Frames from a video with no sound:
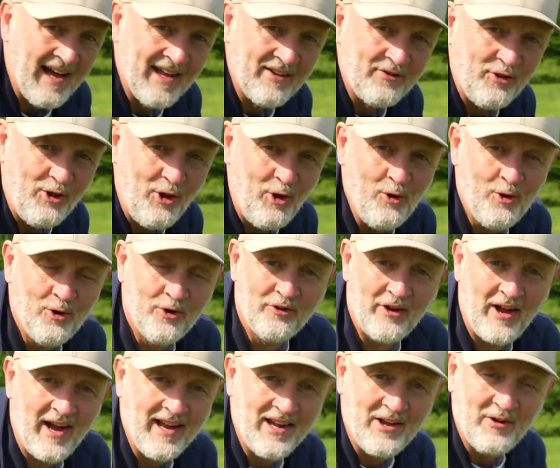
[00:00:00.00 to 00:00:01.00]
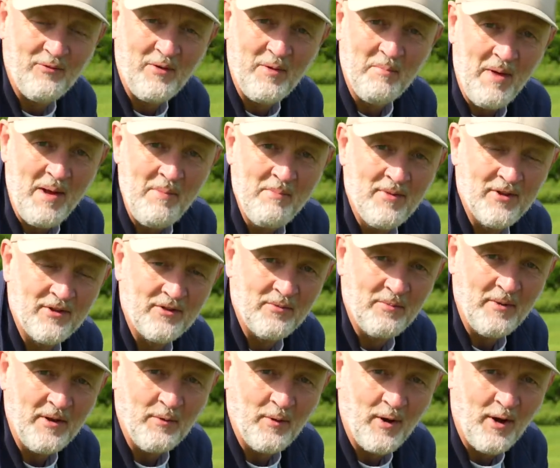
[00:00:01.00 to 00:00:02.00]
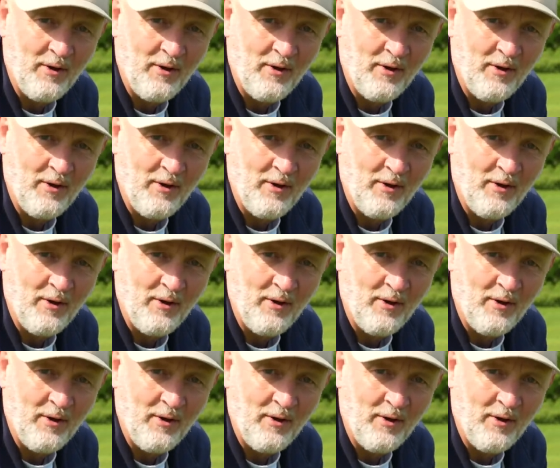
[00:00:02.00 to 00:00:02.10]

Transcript: as long as I can remember, to be quite